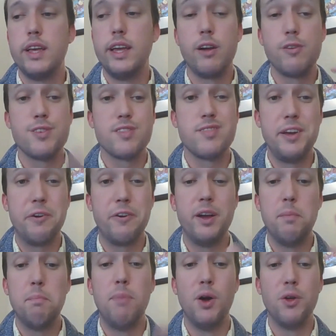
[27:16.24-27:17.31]
Here's a
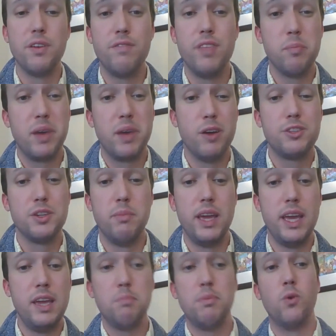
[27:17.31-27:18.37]
secret. Both of them go to
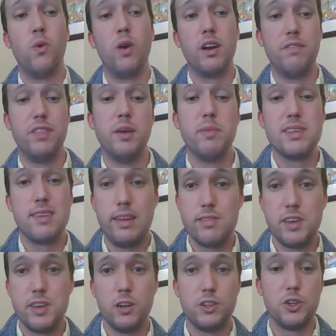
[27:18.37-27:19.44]
me, but one of them is
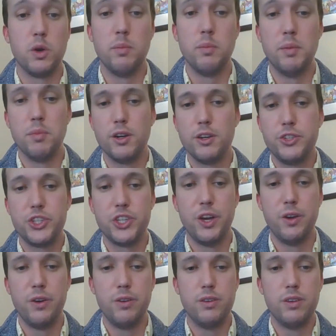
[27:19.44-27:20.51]
easier to remember.
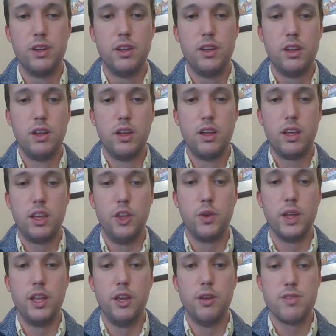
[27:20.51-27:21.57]
So you
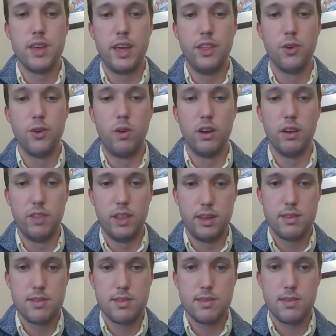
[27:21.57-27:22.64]
can use either one of
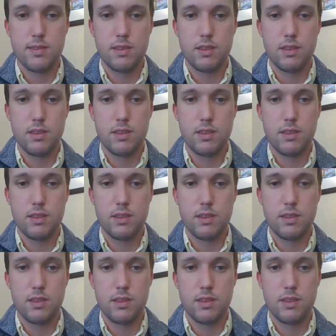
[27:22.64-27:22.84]
these.